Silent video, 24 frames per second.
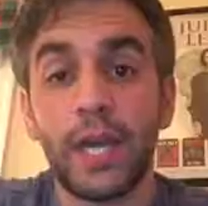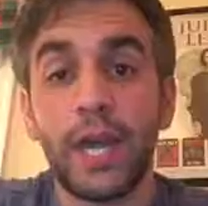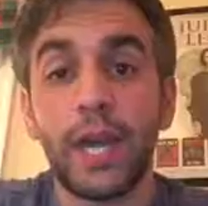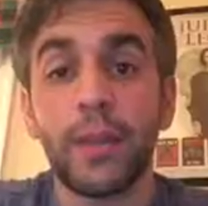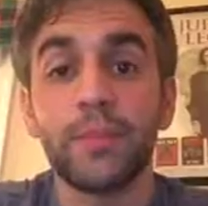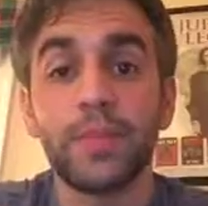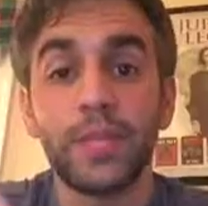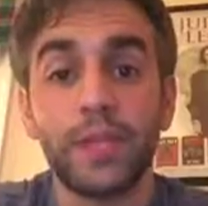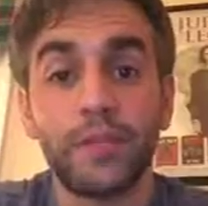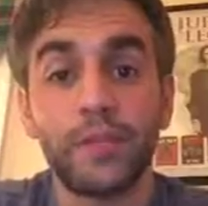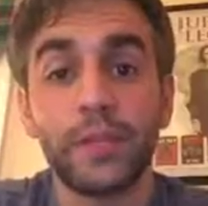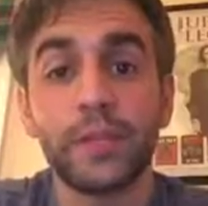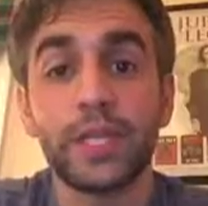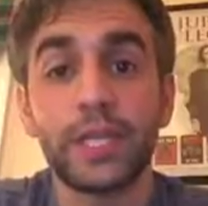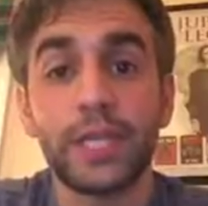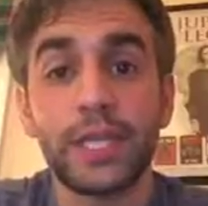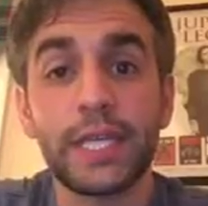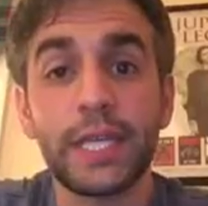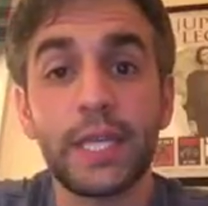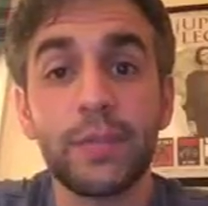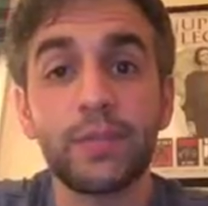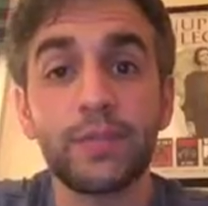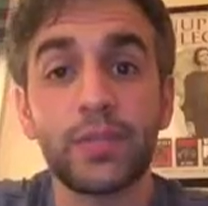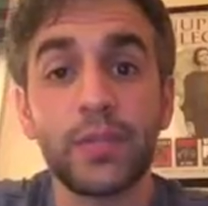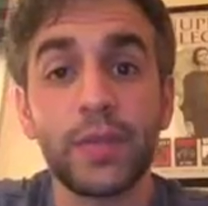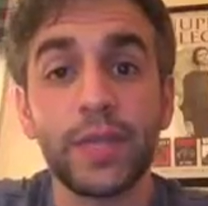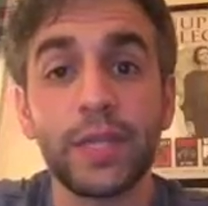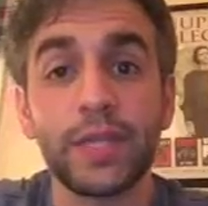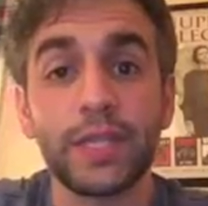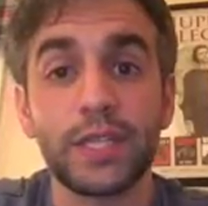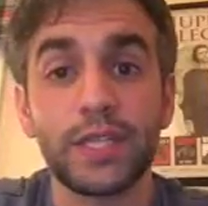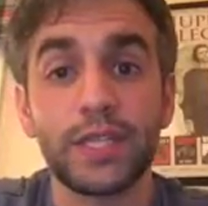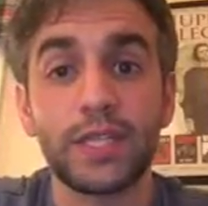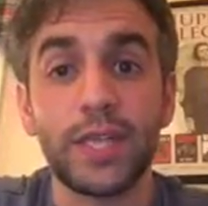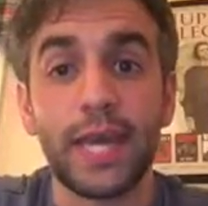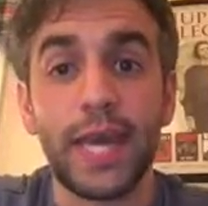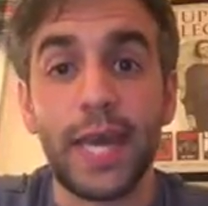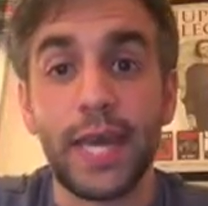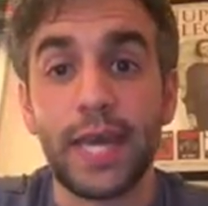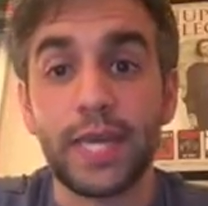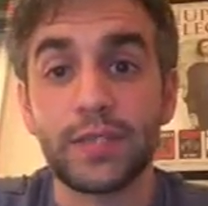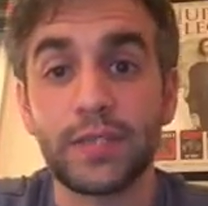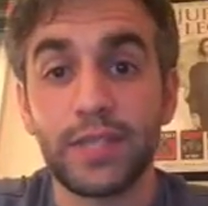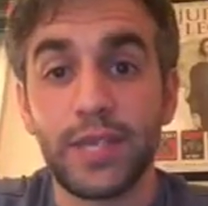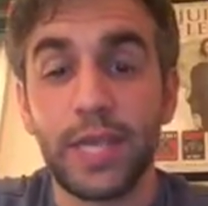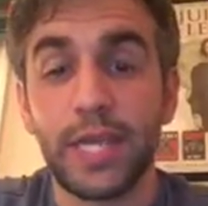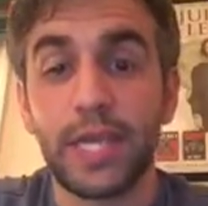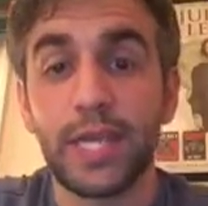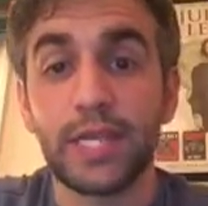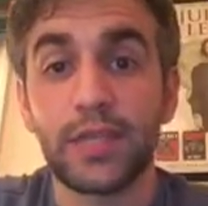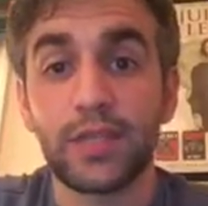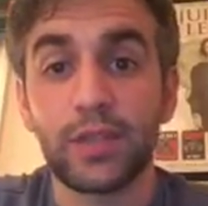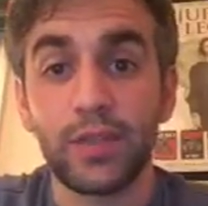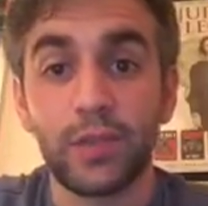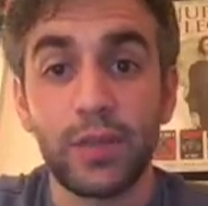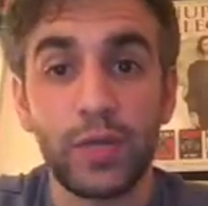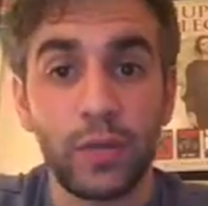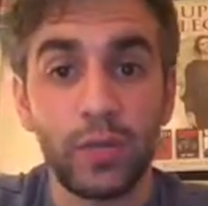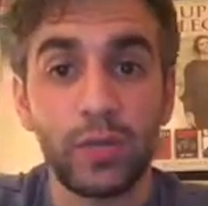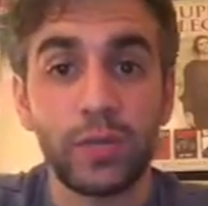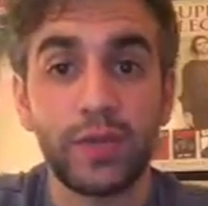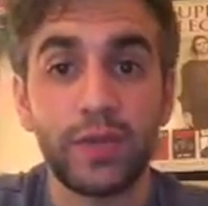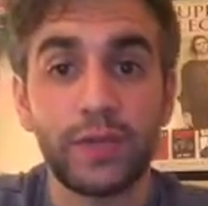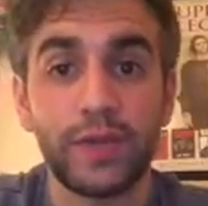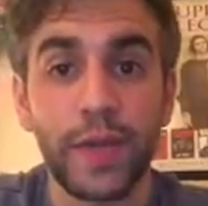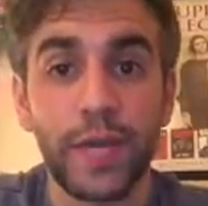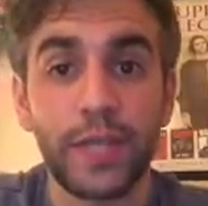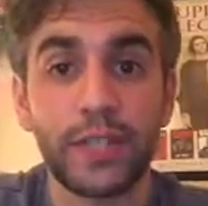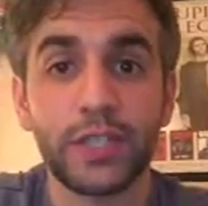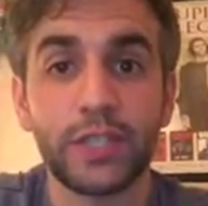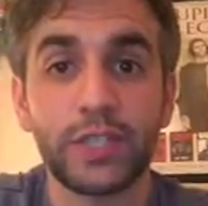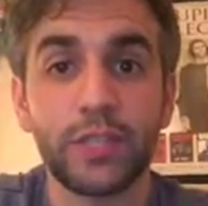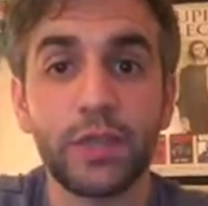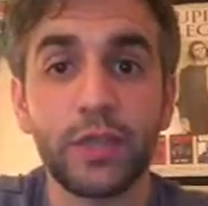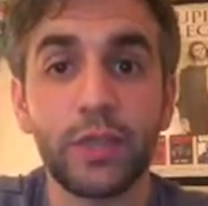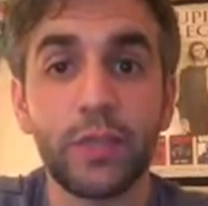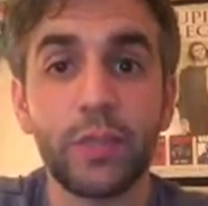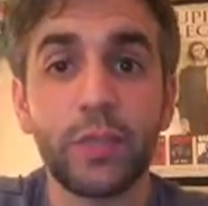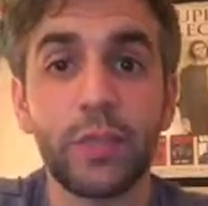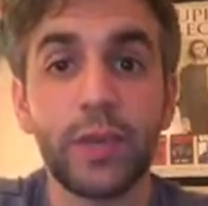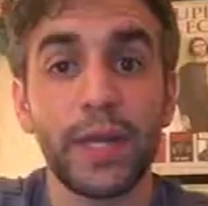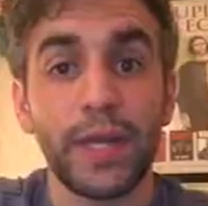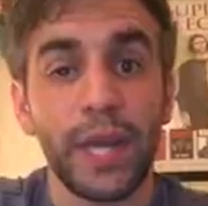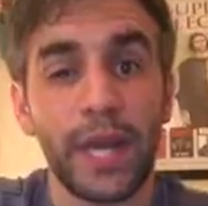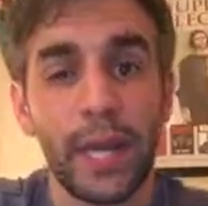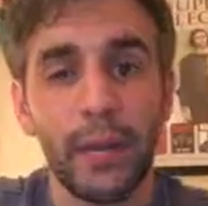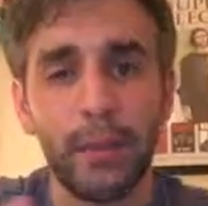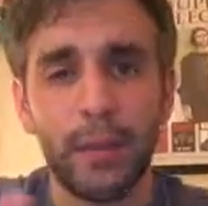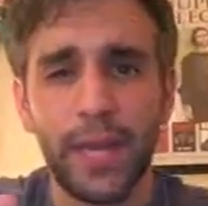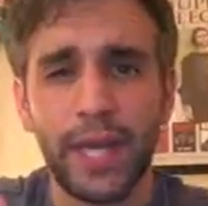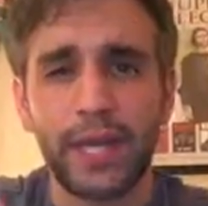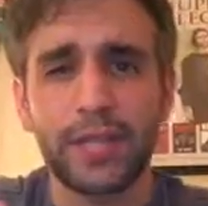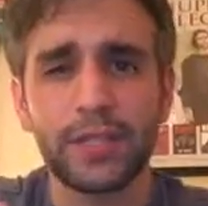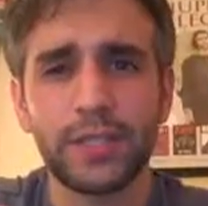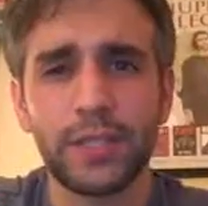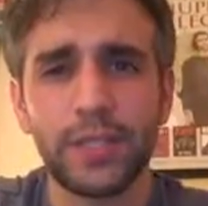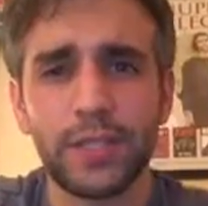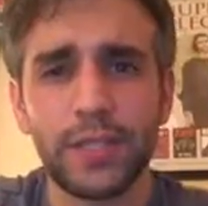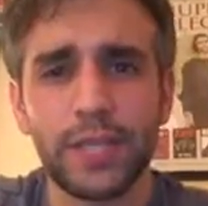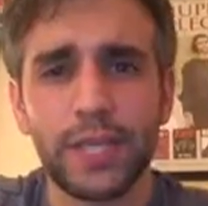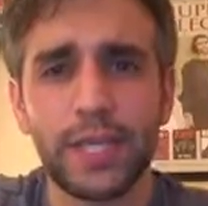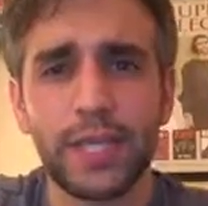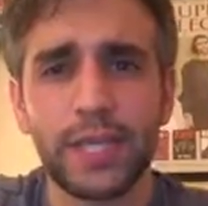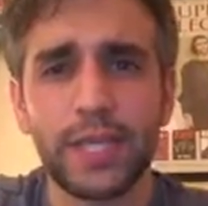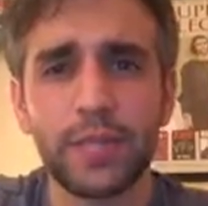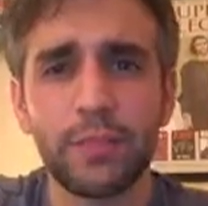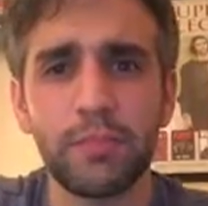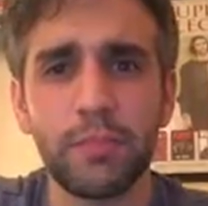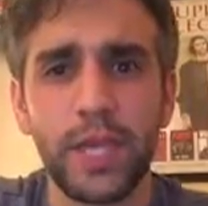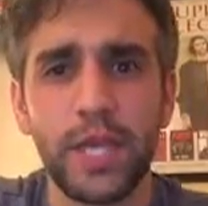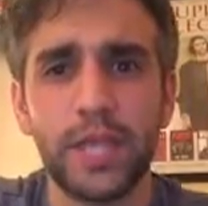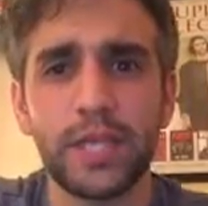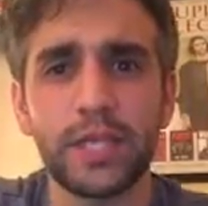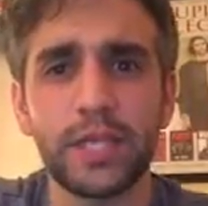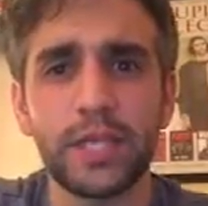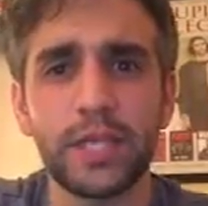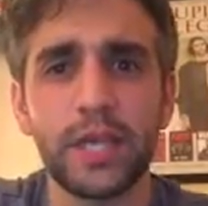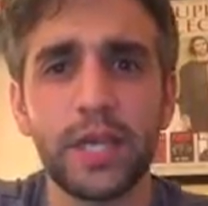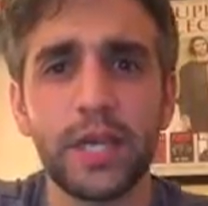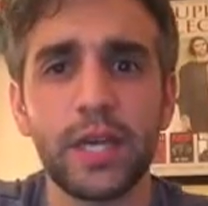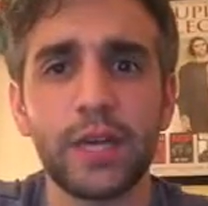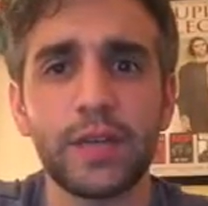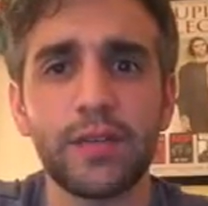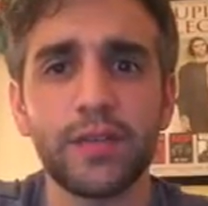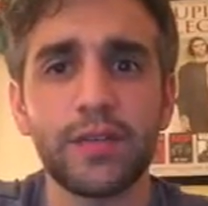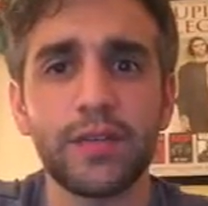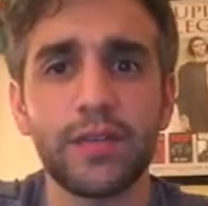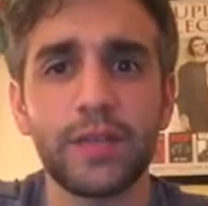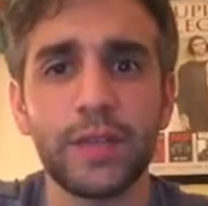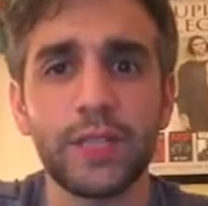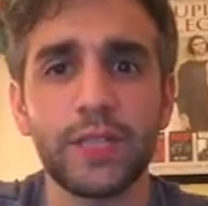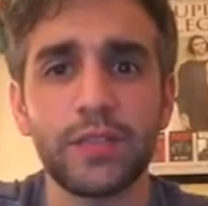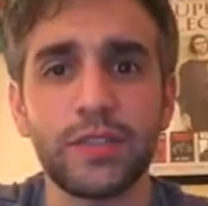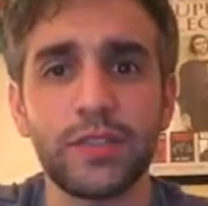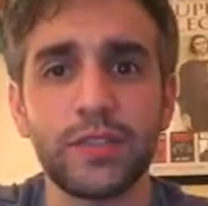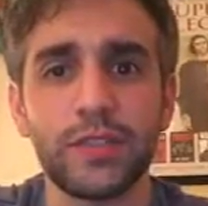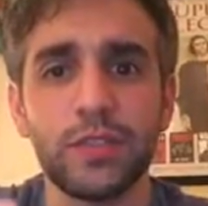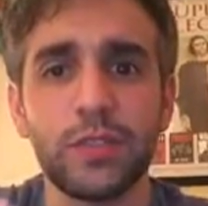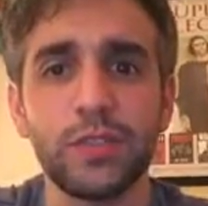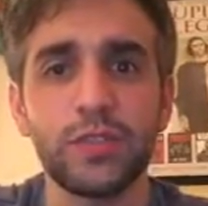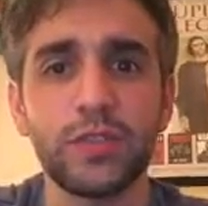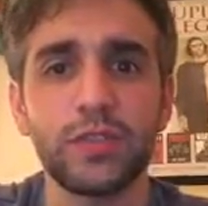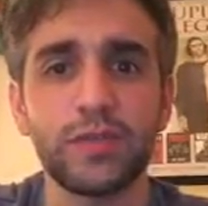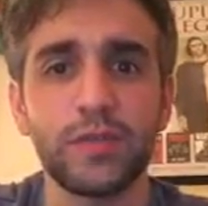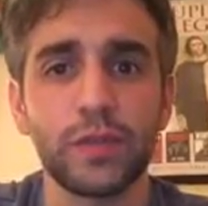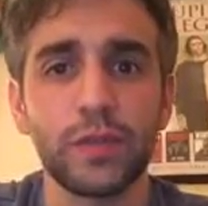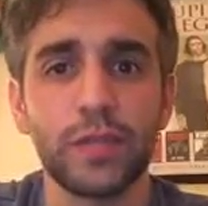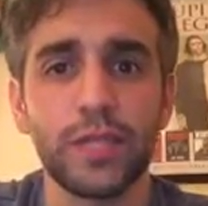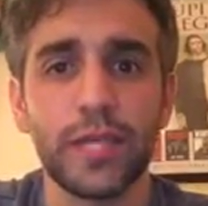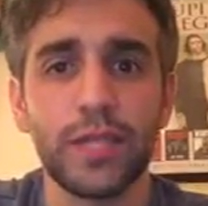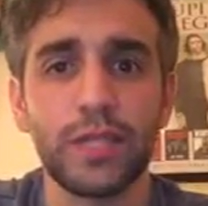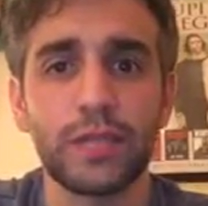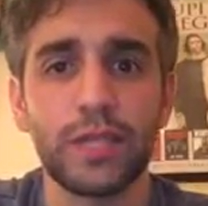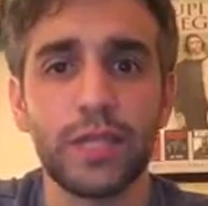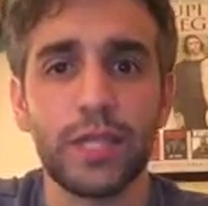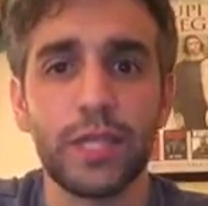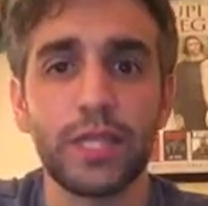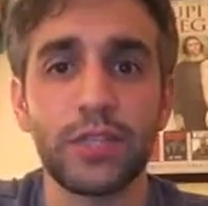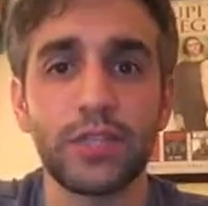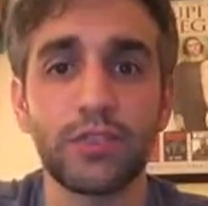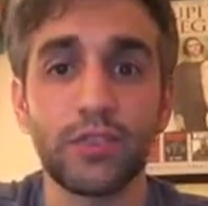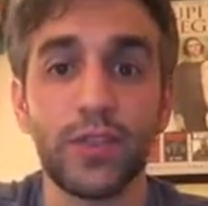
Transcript: I'm definitely going to keep doing this as a career professional, but I'm actually thinking mainly of its usefulness in